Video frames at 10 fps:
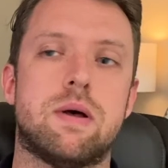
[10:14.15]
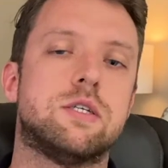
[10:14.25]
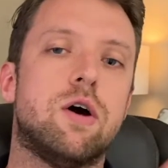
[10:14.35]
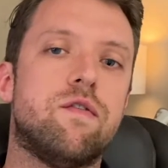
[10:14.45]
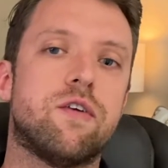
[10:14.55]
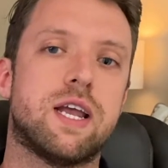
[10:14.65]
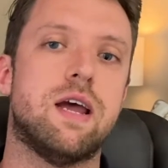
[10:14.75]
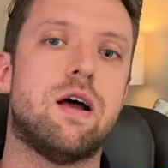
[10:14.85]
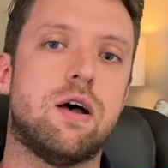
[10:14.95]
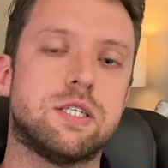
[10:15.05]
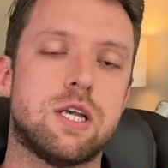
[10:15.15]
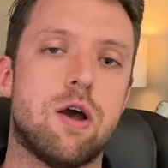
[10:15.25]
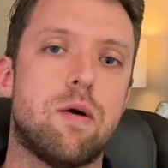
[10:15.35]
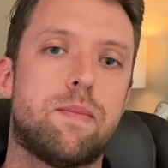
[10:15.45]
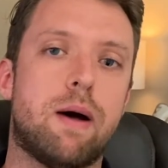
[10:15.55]
Don't forget
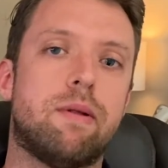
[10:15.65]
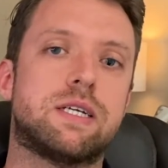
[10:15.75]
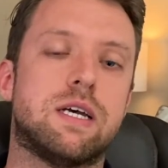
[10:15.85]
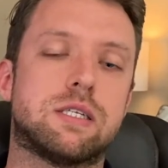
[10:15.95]
also, Public does